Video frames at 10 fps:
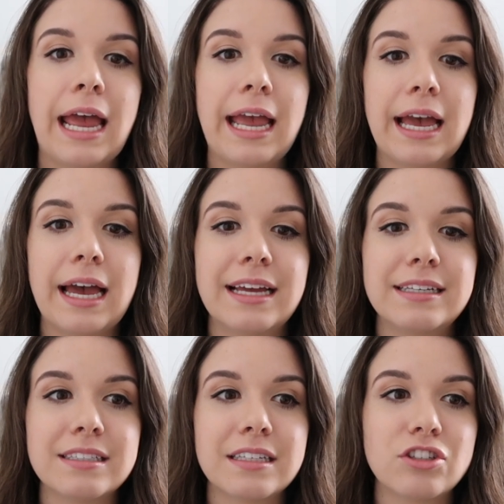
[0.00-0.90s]

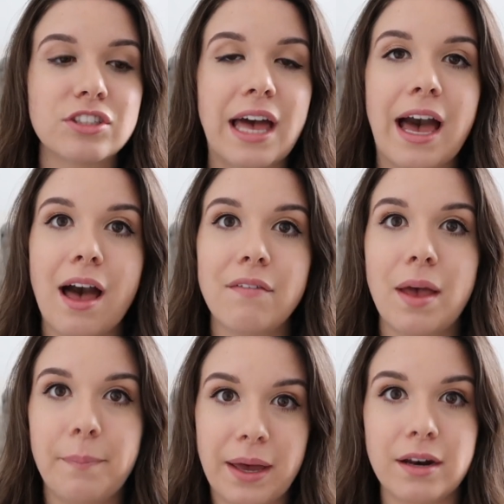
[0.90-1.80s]
and just have
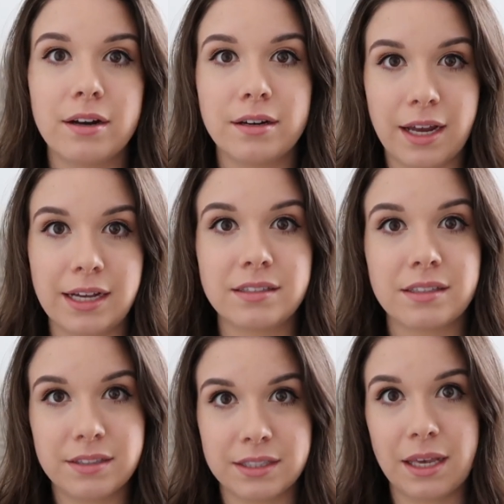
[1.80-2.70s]
a better night's
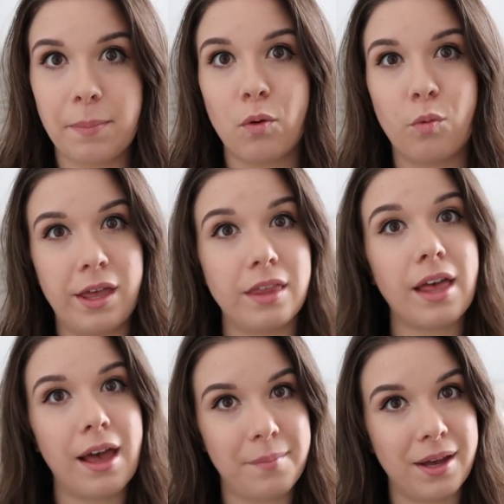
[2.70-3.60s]
sleep with
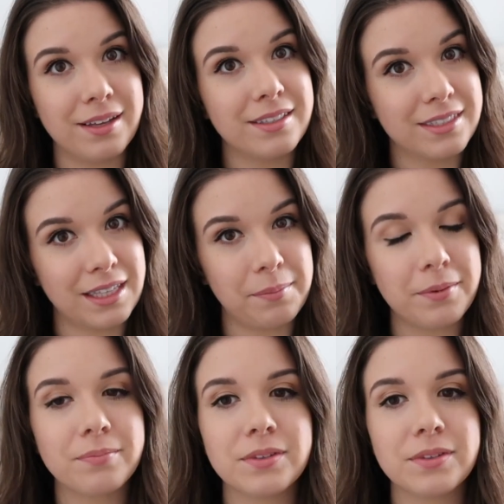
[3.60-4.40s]
Emma Sleep.